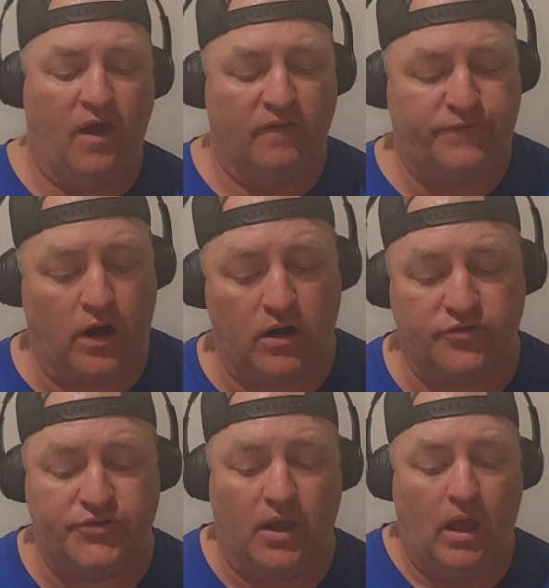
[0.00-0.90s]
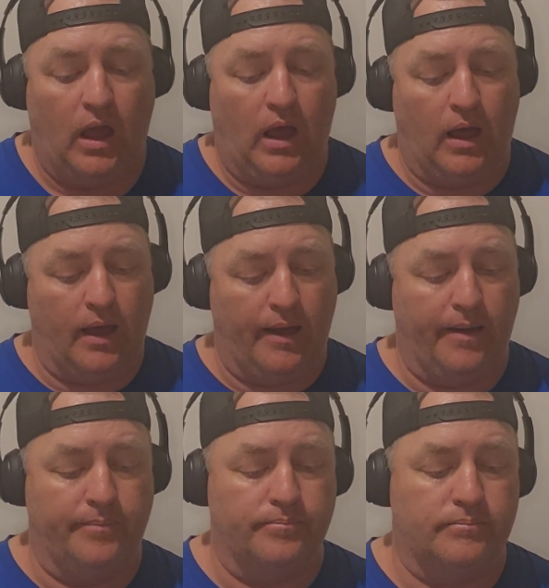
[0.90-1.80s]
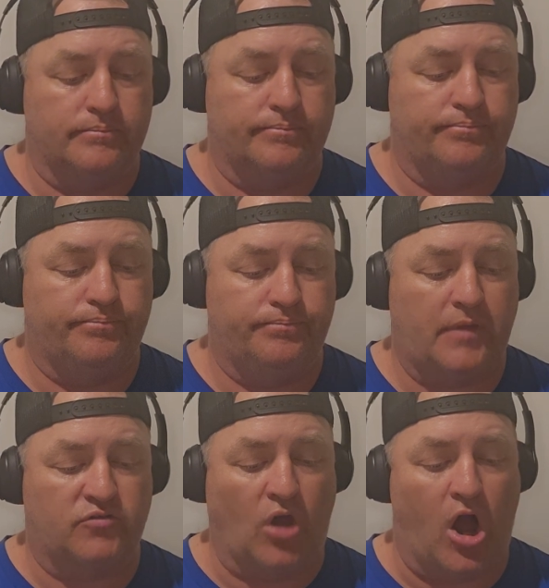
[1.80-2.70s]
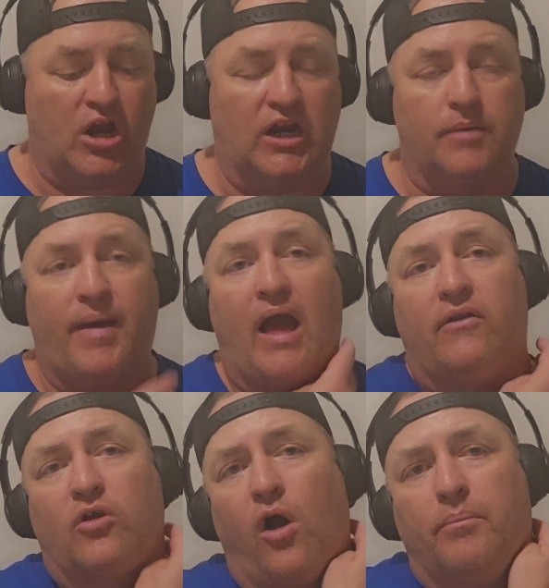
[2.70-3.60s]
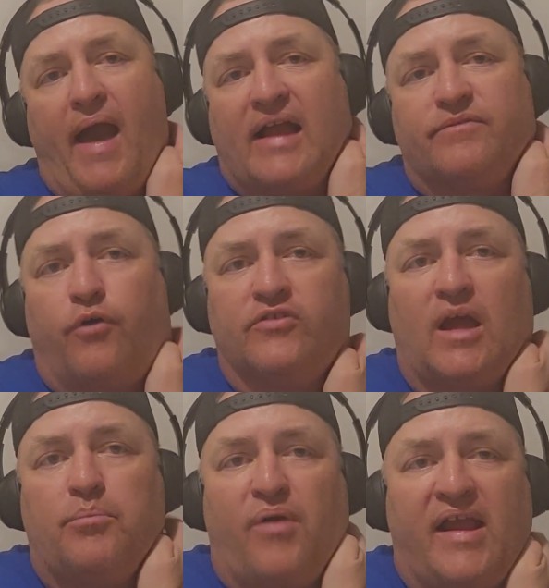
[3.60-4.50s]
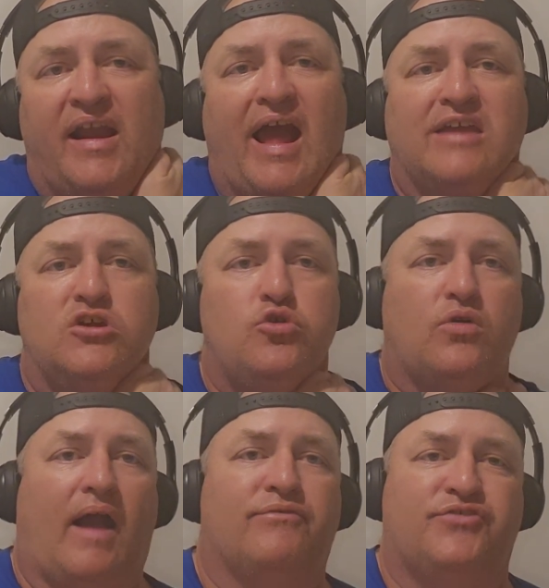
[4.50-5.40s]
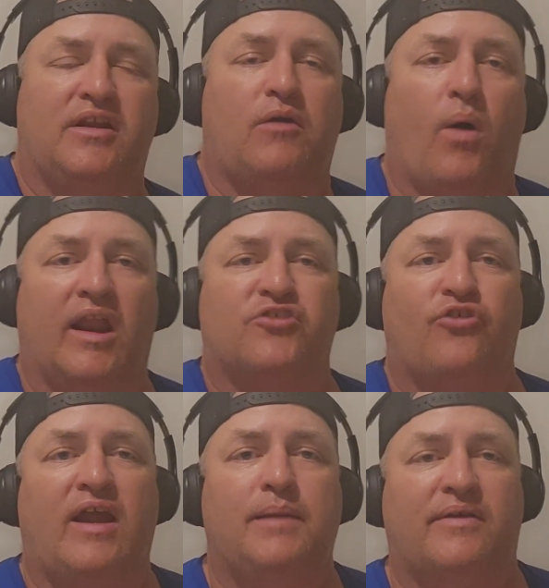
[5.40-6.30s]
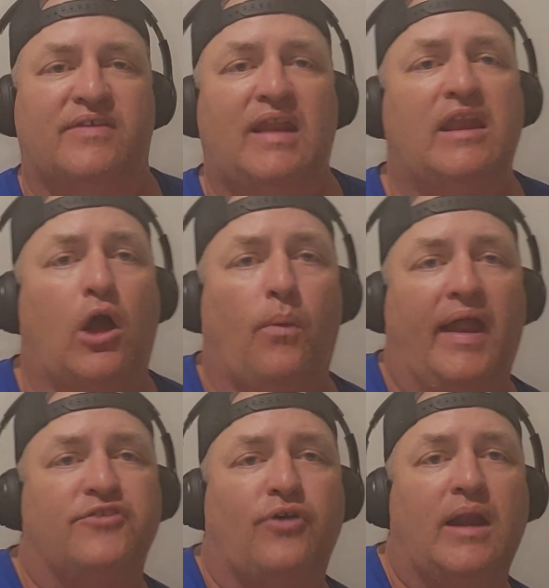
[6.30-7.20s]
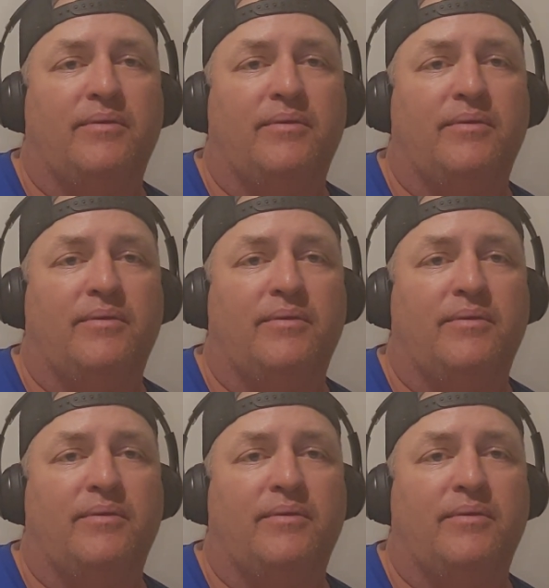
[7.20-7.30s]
First, they're going back and forth on Brandon Ayuk. I've seen they want to trade him. I said they don't want to trade him.